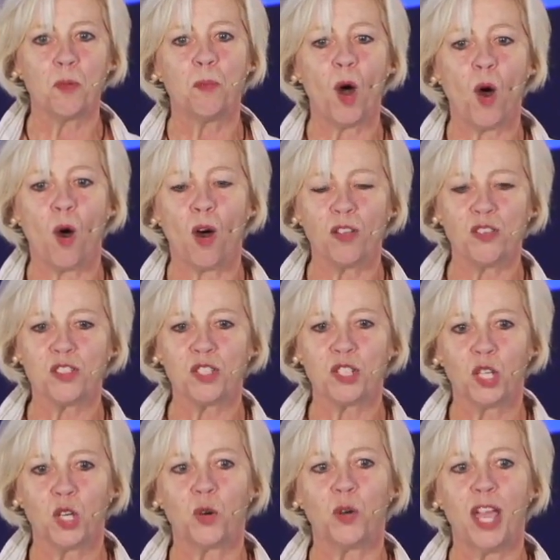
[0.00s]
parts
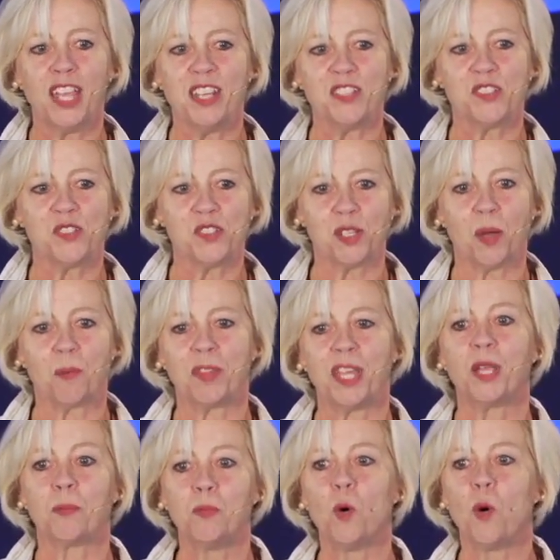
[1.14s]
creates something
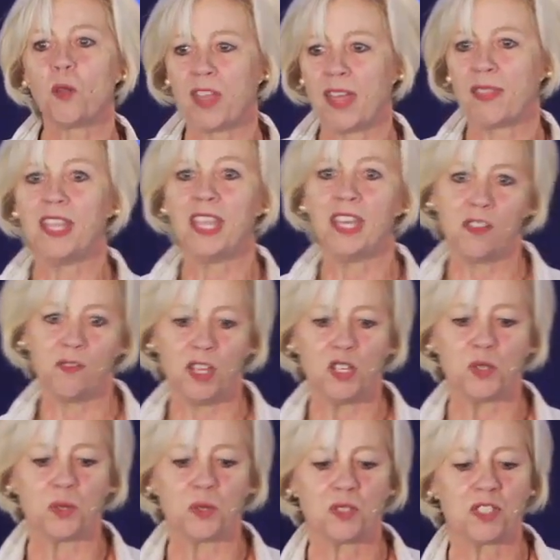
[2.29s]
more than the
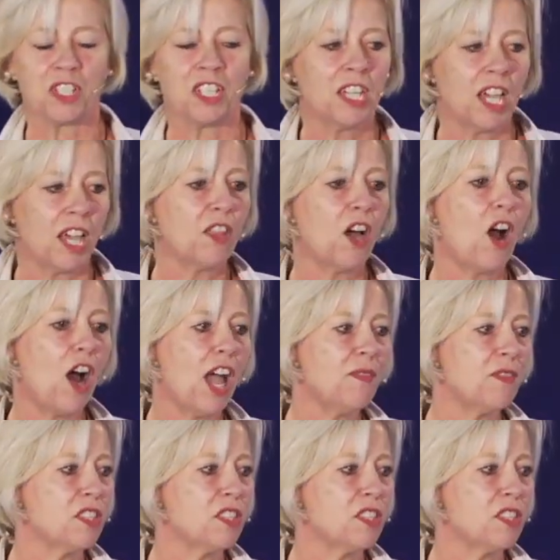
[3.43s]
individuals, and the hive is